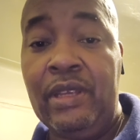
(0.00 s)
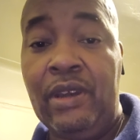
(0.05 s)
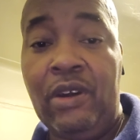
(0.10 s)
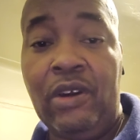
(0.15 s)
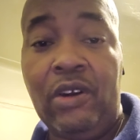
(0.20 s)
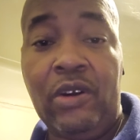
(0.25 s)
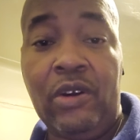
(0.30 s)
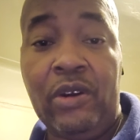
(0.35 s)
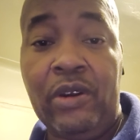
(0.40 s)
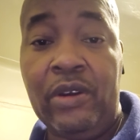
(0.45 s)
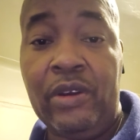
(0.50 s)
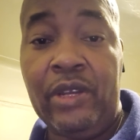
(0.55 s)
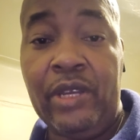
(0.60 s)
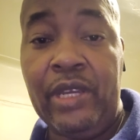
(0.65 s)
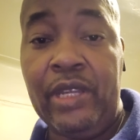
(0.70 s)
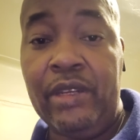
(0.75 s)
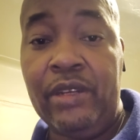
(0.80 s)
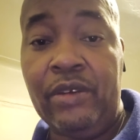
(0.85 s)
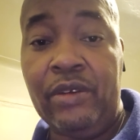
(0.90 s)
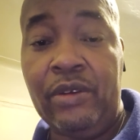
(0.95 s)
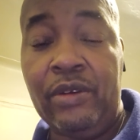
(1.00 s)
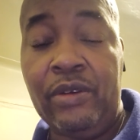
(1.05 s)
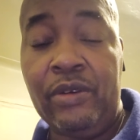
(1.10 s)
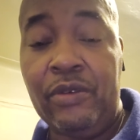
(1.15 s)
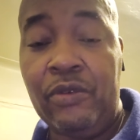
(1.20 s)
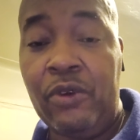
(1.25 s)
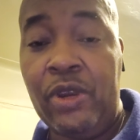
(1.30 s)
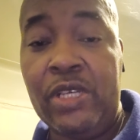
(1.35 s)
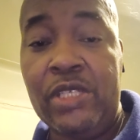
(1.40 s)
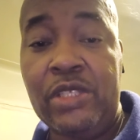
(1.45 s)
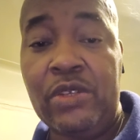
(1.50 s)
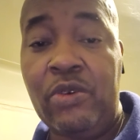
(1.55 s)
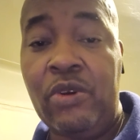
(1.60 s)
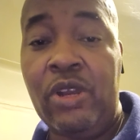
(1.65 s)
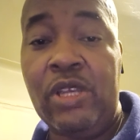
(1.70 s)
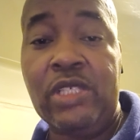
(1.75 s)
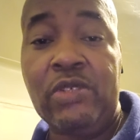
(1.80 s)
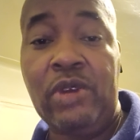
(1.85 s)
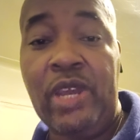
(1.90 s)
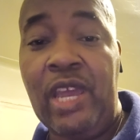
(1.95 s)
or in the
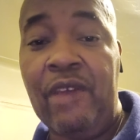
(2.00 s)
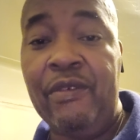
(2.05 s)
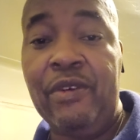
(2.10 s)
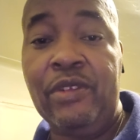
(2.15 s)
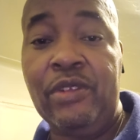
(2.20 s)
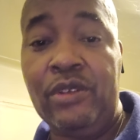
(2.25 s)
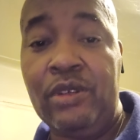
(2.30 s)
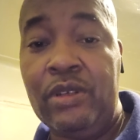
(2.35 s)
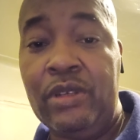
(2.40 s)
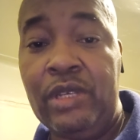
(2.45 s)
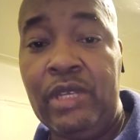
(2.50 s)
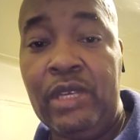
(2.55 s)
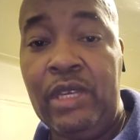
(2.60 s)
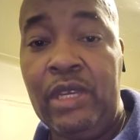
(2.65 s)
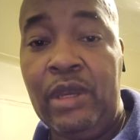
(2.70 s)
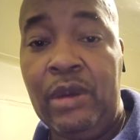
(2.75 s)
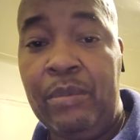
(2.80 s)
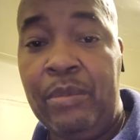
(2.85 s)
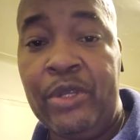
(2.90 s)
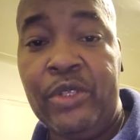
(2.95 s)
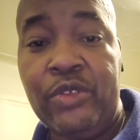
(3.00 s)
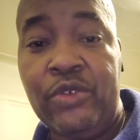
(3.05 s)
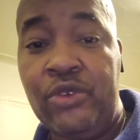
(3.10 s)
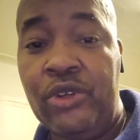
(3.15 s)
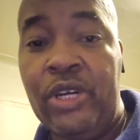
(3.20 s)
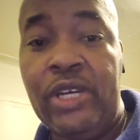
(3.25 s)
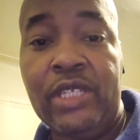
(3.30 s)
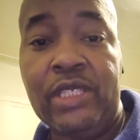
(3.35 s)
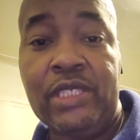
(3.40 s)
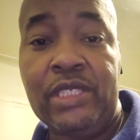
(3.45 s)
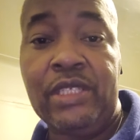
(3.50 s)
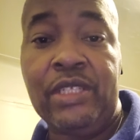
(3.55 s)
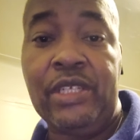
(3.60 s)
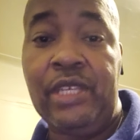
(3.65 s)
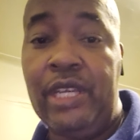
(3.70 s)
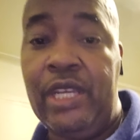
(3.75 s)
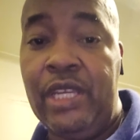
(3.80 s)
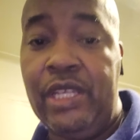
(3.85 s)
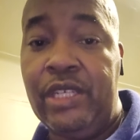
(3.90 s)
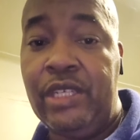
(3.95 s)
restaurants or have you to put drugs in
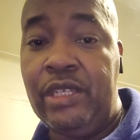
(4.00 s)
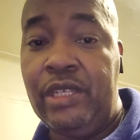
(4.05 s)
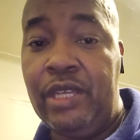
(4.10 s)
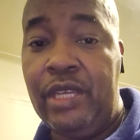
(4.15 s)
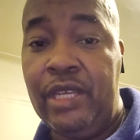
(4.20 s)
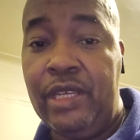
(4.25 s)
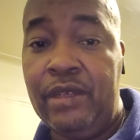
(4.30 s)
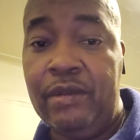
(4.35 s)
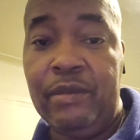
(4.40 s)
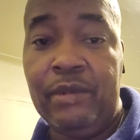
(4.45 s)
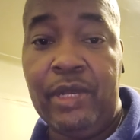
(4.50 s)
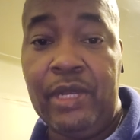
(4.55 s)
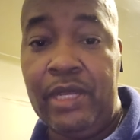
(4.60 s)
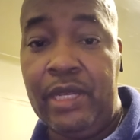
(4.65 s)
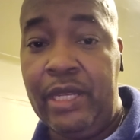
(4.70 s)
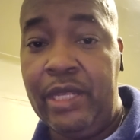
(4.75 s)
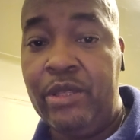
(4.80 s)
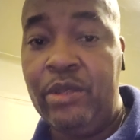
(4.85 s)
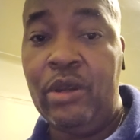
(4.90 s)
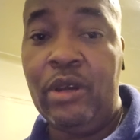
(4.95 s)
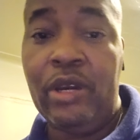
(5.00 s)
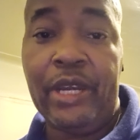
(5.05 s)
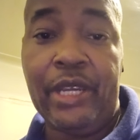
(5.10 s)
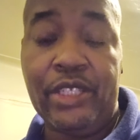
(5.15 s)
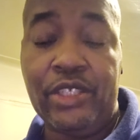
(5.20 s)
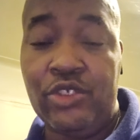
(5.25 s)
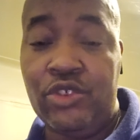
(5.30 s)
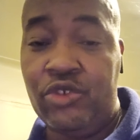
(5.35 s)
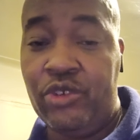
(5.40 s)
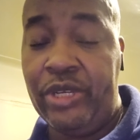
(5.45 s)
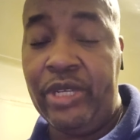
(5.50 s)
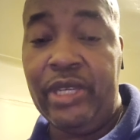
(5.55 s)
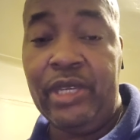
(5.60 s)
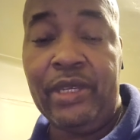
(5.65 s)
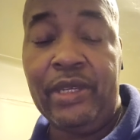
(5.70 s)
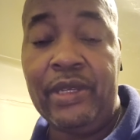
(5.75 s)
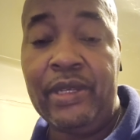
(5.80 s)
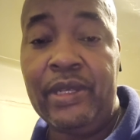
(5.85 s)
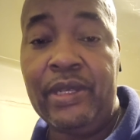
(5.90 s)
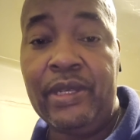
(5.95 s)
the in in, in their target's drink.